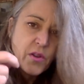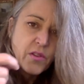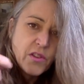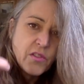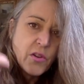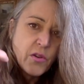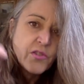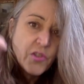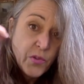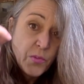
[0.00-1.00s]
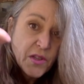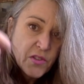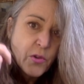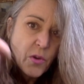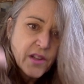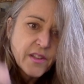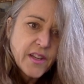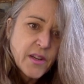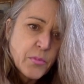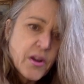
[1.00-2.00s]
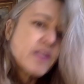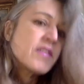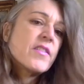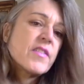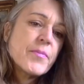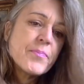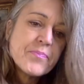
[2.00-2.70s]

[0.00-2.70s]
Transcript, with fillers: you know, attunement to quality in practice.